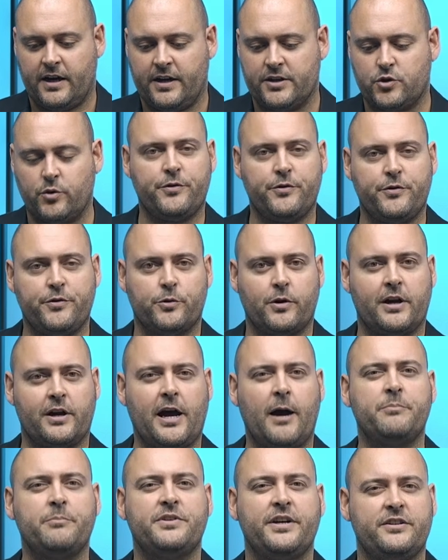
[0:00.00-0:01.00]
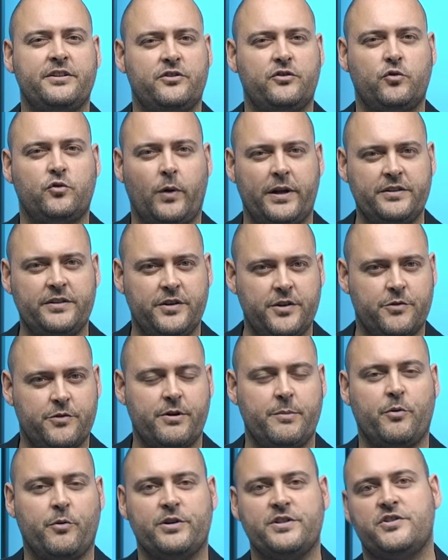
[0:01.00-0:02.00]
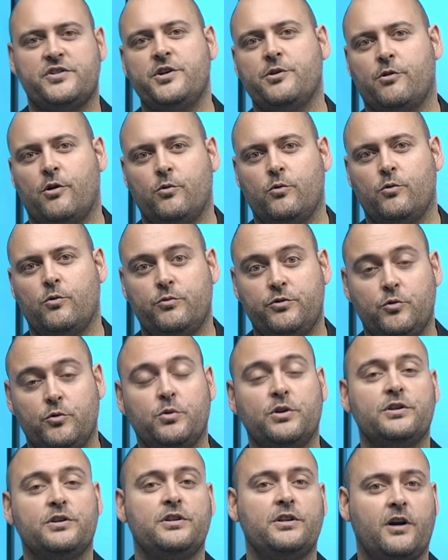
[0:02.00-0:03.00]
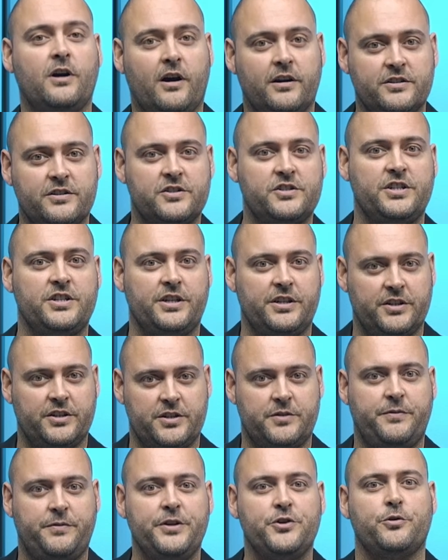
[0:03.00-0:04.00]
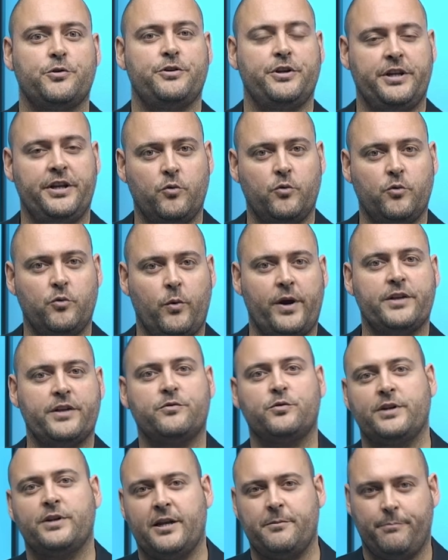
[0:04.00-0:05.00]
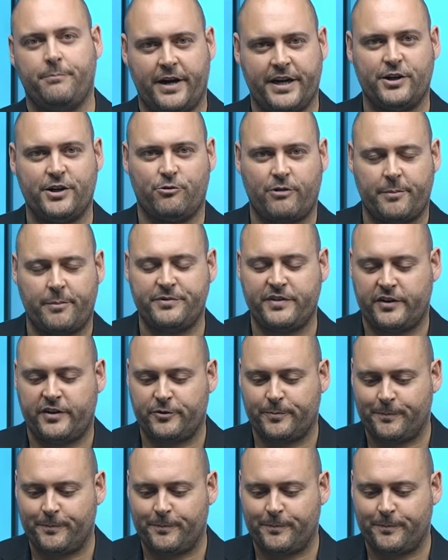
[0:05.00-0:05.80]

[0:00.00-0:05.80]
So if you're on update 23.0, you will not see this feature. You need to wait for that minor update.